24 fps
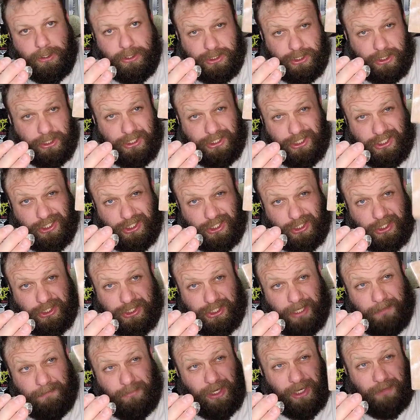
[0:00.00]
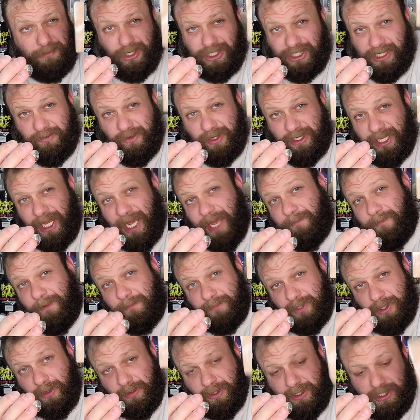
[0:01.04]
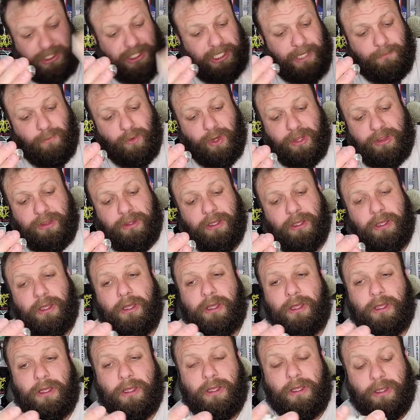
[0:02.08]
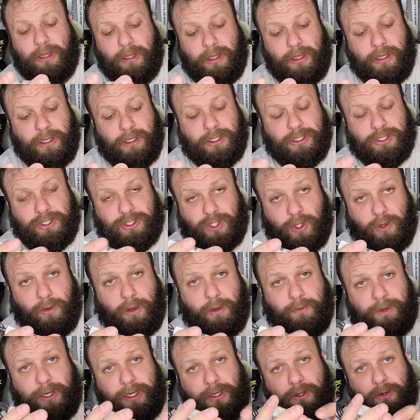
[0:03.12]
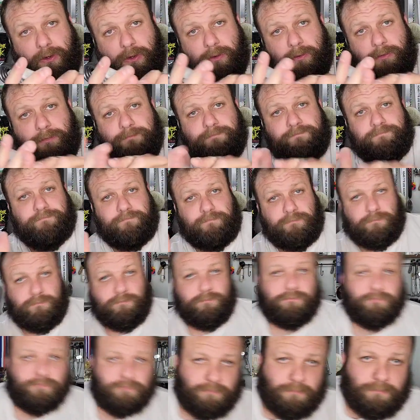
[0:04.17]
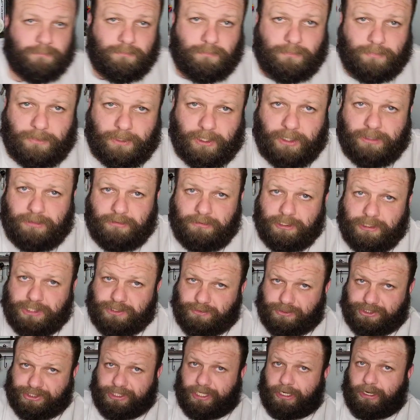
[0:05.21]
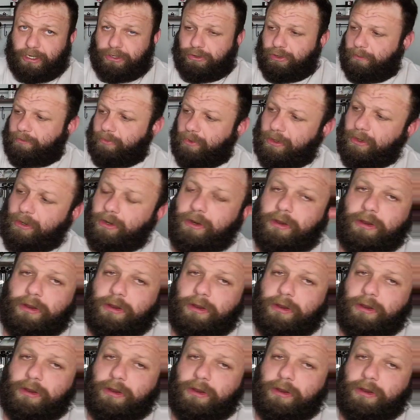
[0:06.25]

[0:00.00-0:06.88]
So this ensures that pretty much every time I'm doing the same width. So what we do is we'll set our gripper.